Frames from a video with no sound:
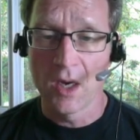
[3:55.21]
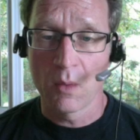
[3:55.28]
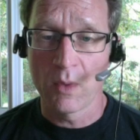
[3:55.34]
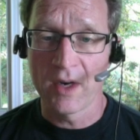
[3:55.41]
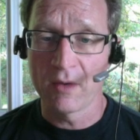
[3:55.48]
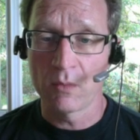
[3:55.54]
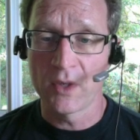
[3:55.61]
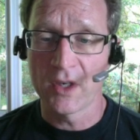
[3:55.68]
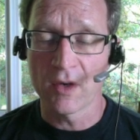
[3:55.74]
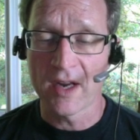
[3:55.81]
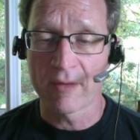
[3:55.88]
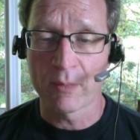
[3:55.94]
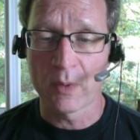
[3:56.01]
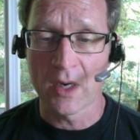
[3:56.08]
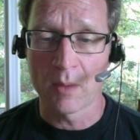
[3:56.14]
We don't
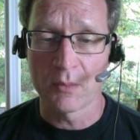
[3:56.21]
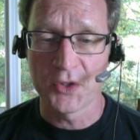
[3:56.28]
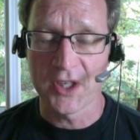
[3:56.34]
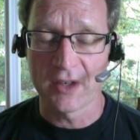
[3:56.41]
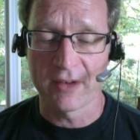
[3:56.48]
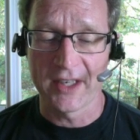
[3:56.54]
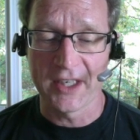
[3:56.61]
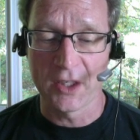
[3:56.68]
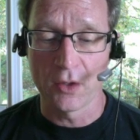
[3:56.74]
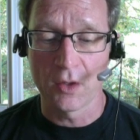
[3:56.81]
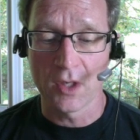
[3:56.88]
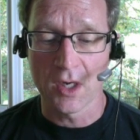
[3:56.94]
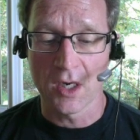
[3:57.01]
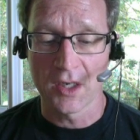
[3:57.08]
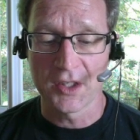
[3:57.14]
have a problem generating new
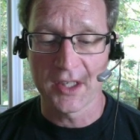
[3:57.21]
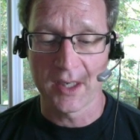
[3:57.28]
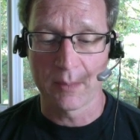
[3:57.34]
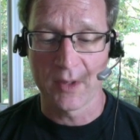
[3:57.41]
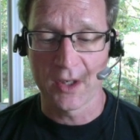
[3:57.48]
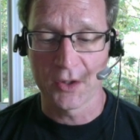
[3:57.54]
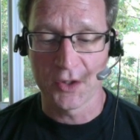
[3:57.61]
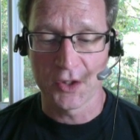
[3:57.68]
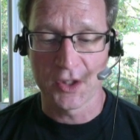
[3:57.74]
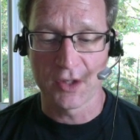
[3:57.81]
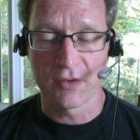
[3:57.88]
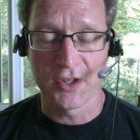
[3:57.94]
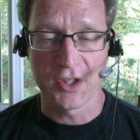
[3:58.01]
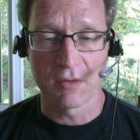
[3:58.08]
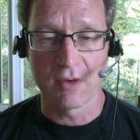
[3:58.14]
content because there's
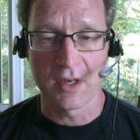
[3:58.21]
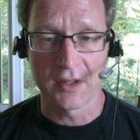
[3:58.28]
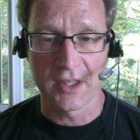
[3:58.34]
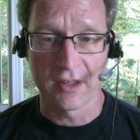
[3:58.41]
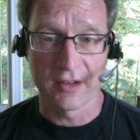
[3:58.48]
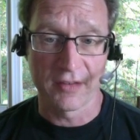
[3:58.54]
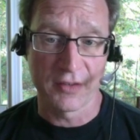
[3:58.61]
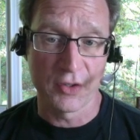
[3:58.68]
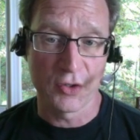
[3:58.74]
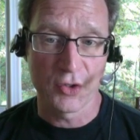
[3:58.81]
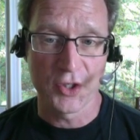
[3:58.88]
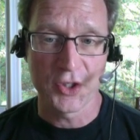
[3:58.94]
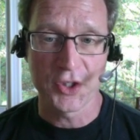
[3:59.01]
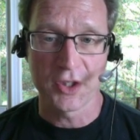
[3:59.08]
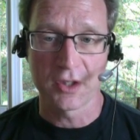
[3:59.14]
areas around the area of
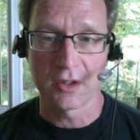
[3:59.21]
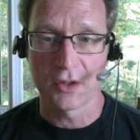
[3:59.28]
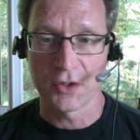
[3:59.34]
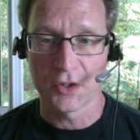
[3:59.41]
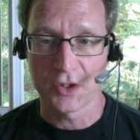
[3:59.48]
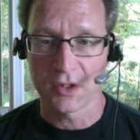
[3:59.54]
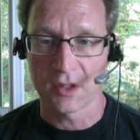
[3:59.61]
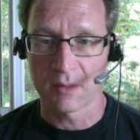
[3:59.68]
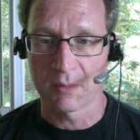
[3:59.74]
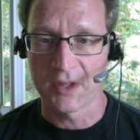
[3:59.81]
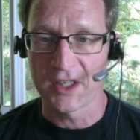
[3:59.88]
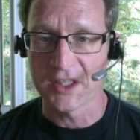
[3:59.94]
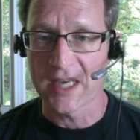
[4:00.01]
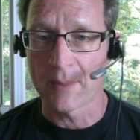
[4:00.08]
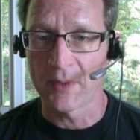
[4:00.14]
nutrition, there's
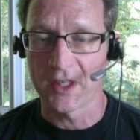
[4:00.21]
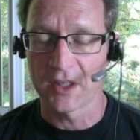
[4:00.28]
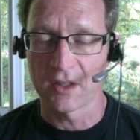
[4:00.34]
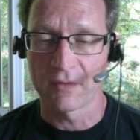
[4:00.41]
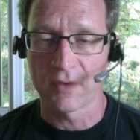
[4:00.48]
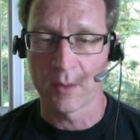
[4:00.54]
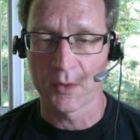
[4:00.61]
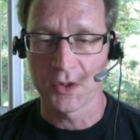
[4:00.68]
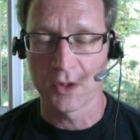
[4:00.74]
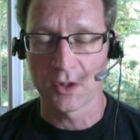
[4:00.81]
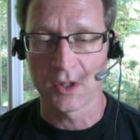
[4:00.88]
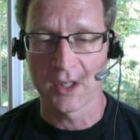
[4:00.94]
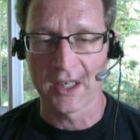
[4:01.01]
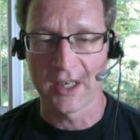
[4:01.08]
things happening in the pharmaceutical